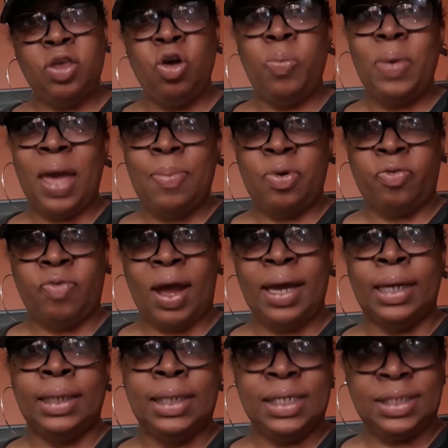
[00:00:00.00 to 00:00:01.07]
you'll be able to write
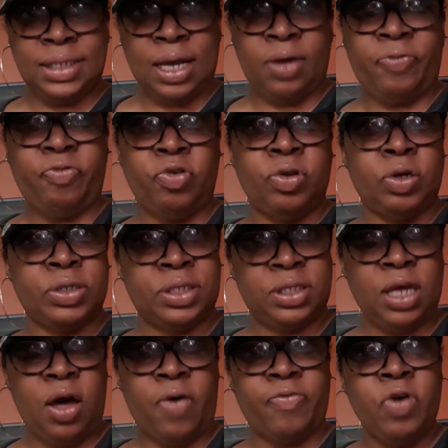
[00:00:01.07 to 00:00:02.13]
a list down for
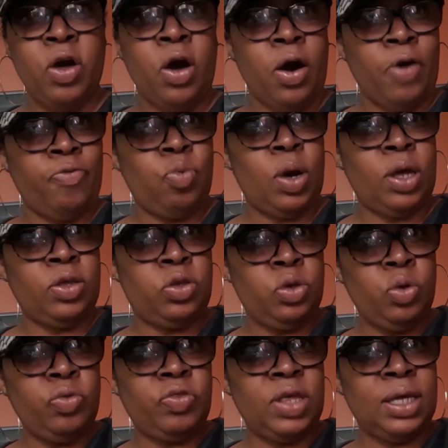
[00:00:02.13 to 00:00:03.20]
yourself of what
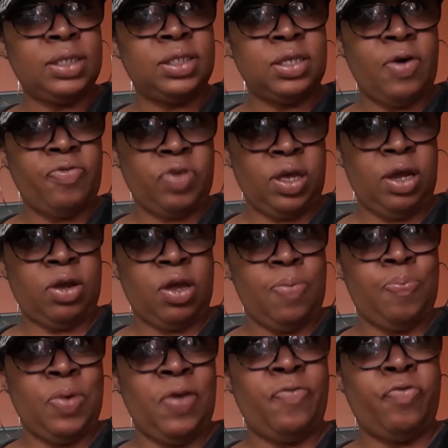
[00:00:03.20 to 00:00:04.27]
you think self-care can
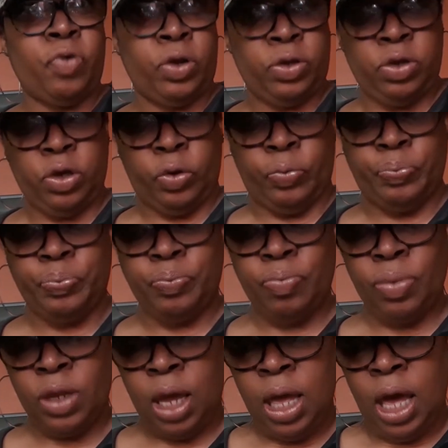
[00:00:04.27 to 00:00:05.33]
be for you.
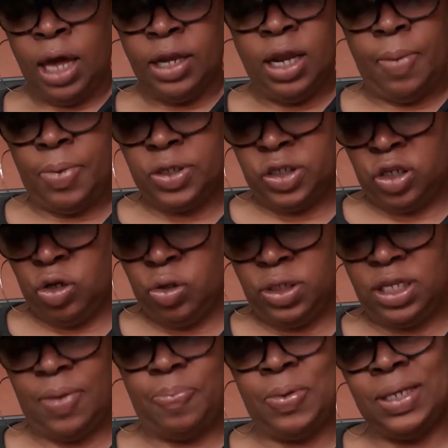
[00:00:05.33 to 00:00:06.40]
Number two
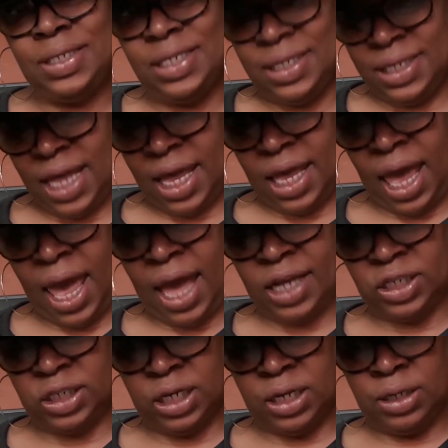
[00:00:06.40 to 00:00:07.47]
tip is to take
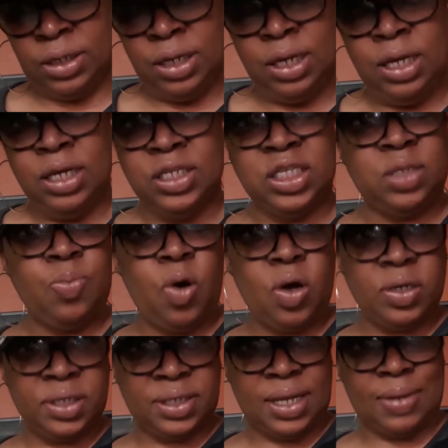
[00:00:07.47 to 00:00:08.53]
action.
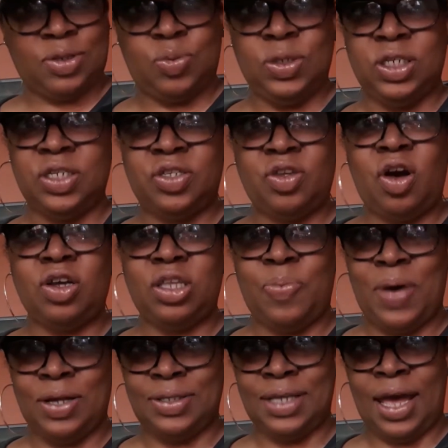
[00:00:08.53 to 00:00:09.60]
Small steps. We just talked
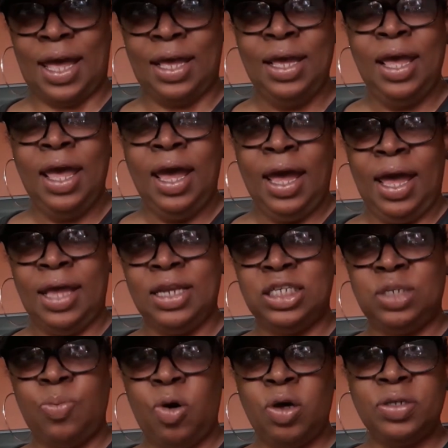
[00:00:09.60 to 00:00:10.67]
about that. And the
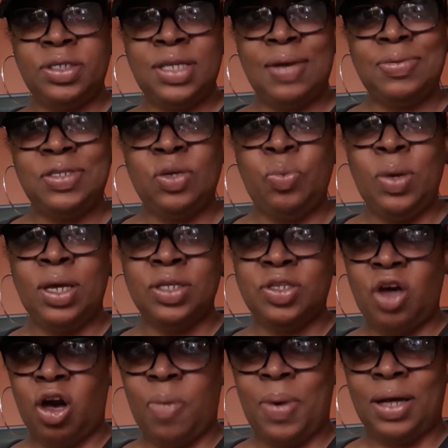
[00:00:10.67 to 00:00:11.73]
small steps that we can
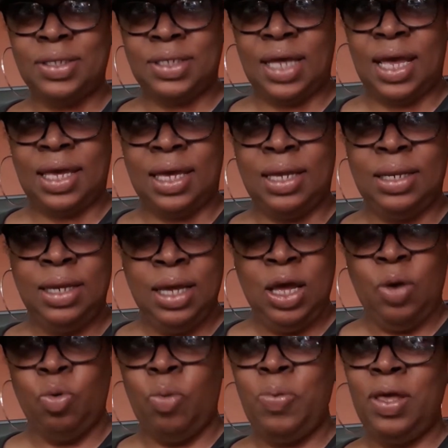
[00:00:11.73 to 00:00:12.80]
talk about taking
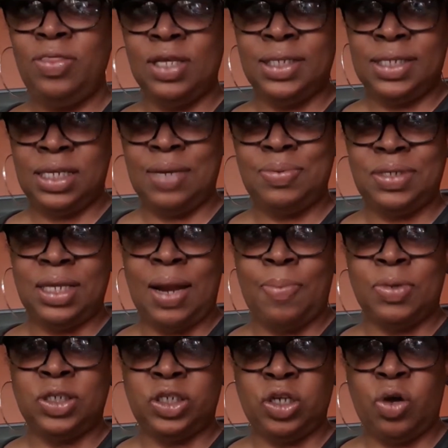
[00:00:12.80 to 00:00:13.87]
will be the tips that I'm
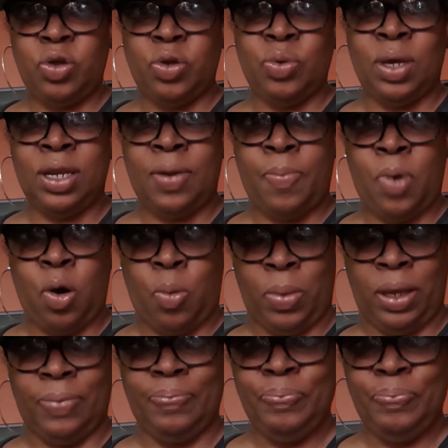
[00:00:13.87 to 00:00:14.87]
going to show you in a moment.